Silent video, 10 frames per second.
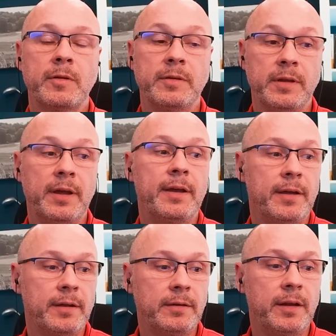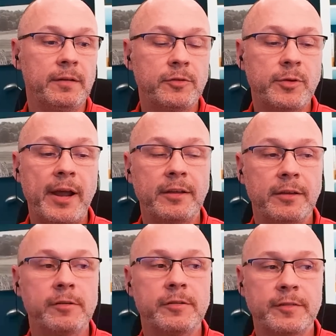Yeah, and
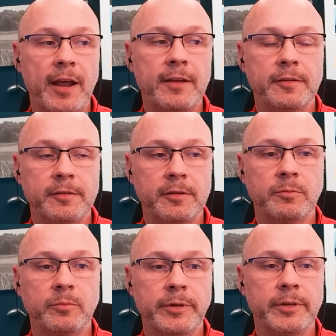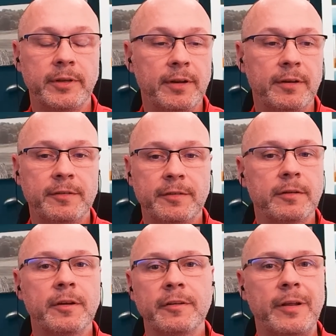tracking your stats is and it's
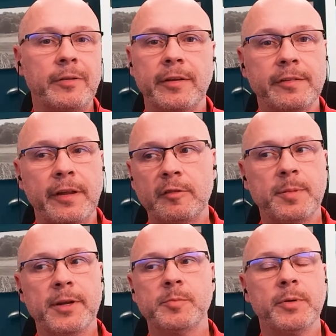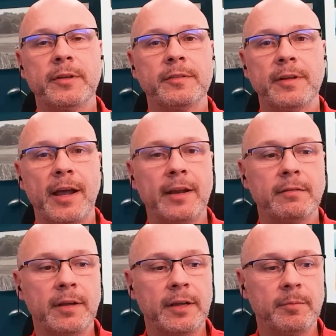going to sound like a sales pitch, but it's
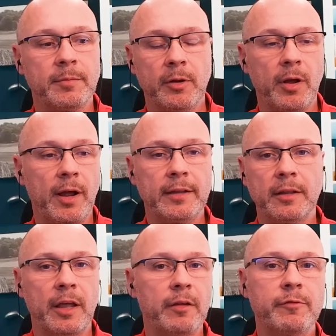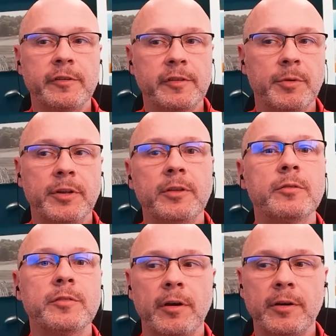not. I'd love for someone to
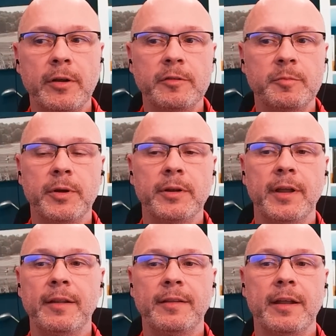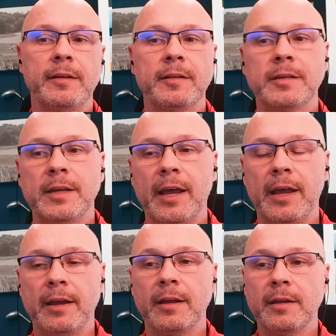use Arccos, but at the end of the
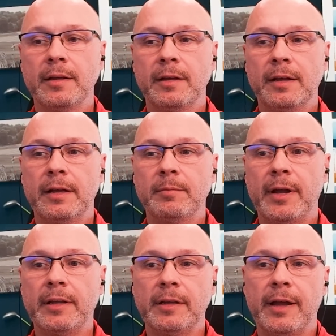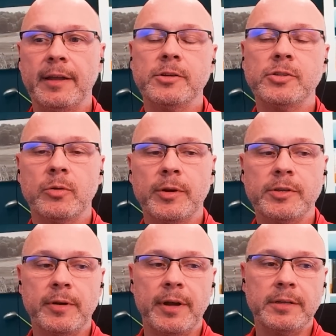day, I enjoy
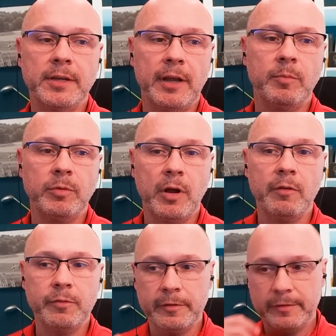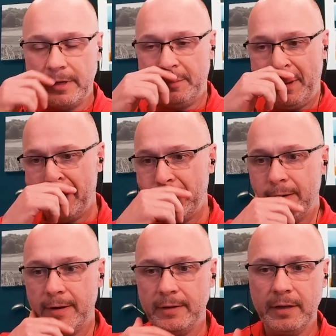trying to help golfers get
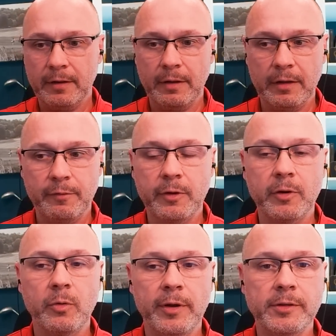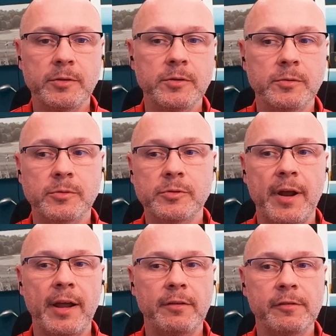better. And if you're going to
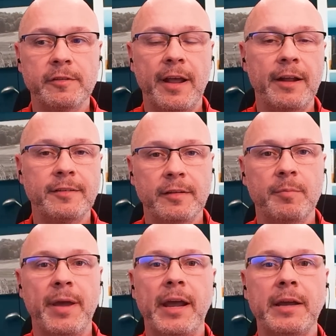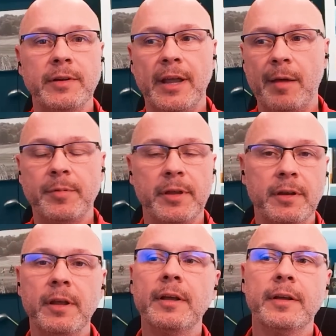track your stats on the back of a
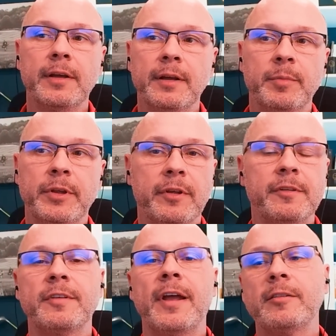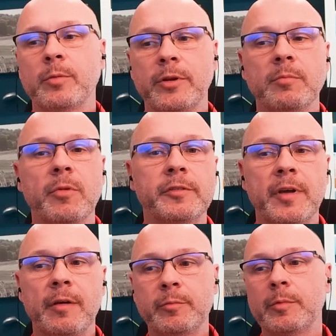napkin, because that's what you're most
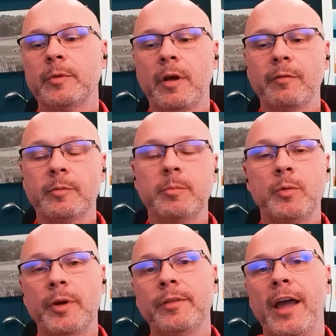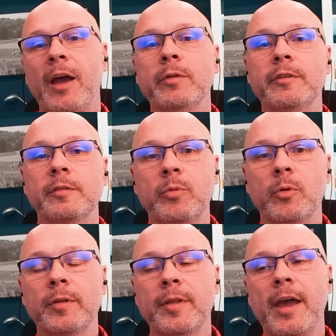comfortable with, I would
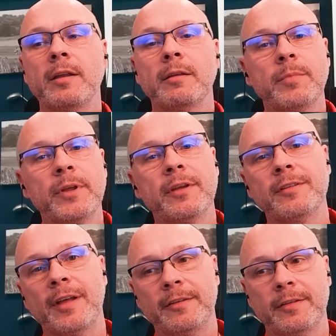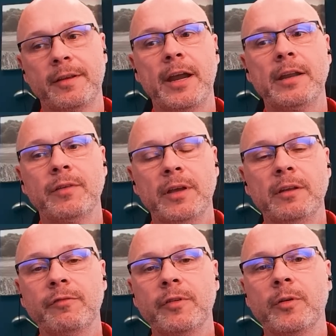support that, because that's the kind of
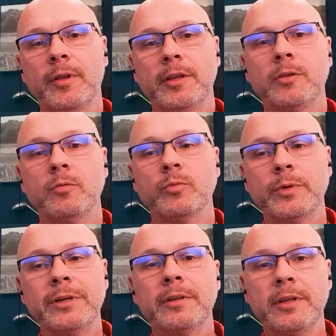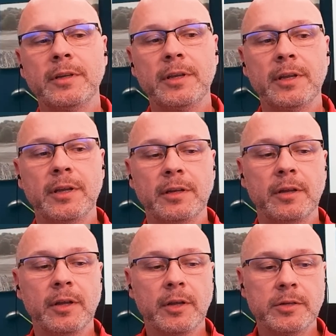info that you really need
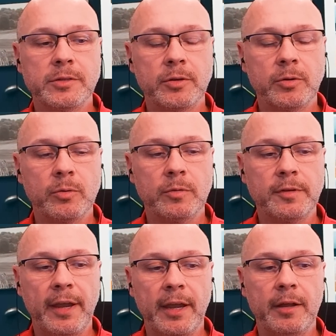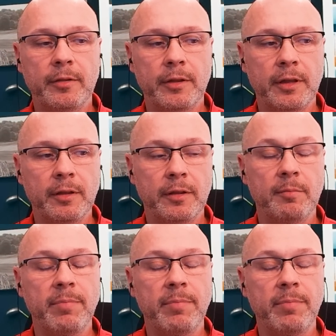to take the